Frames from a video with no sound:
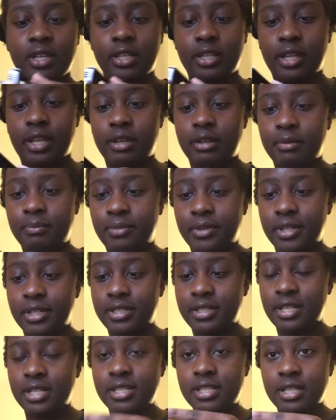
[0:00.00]
Like, but it
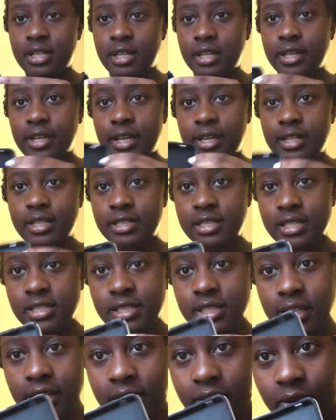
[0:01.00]
doesn't
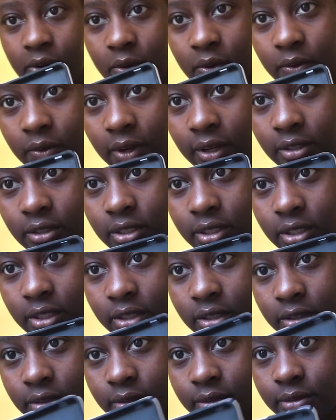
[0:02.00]
like go around
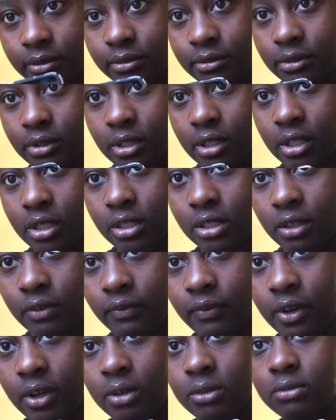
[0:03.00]
the
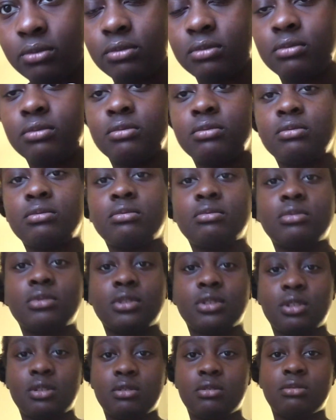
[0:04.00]
phone.
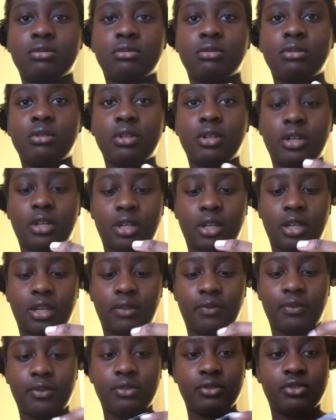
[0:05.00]
So
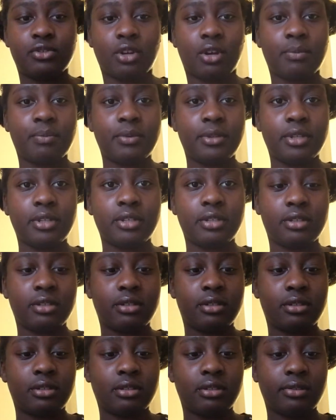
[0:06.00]
if you drop it,
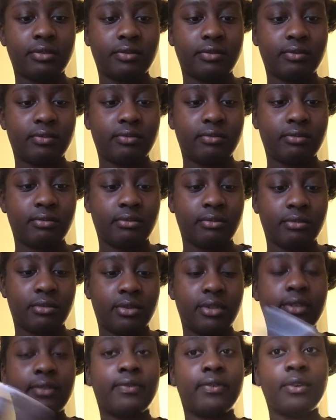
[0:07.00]

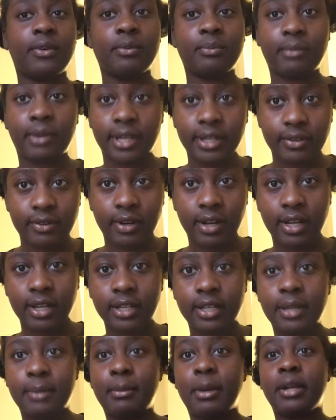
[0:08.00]
your phone might
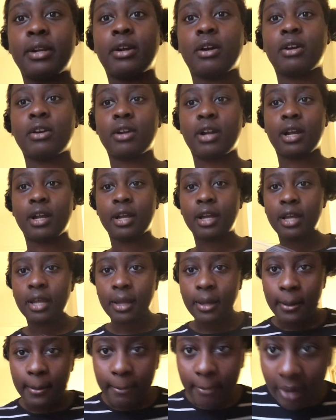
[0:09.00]
crack, it might not crack.
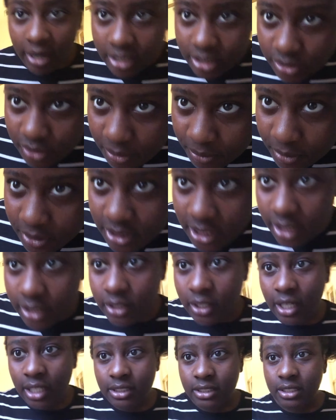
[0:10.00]
My screen
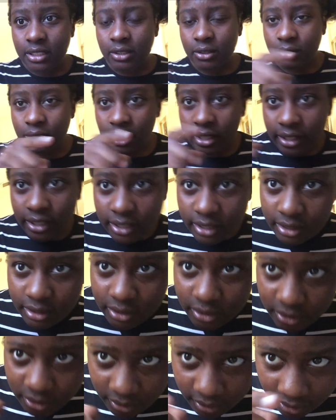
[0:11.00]
protector has a little like
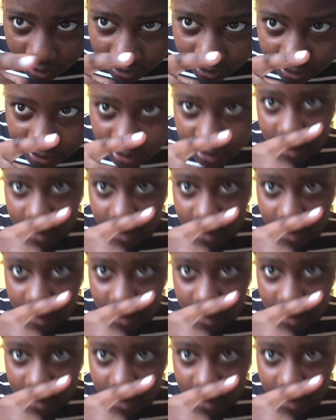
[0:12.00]
crack,